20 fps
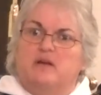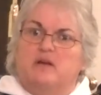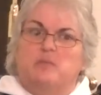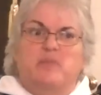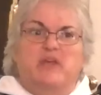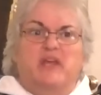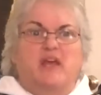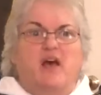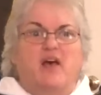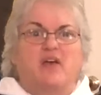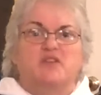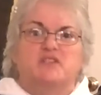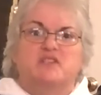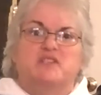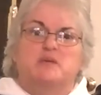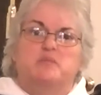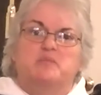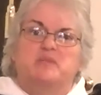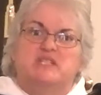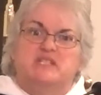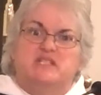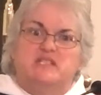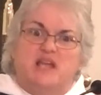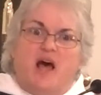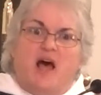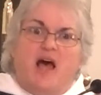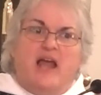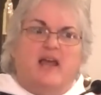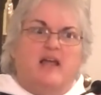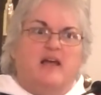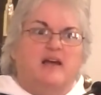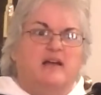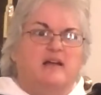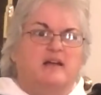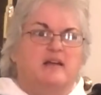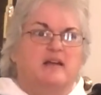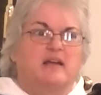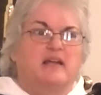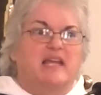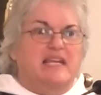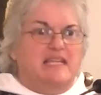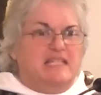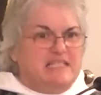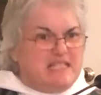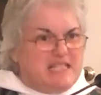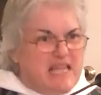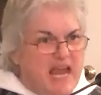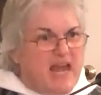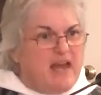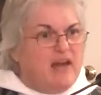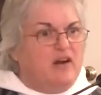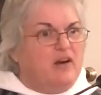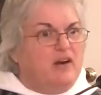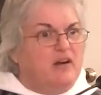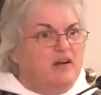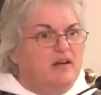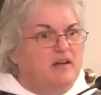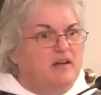because the Messiah is there.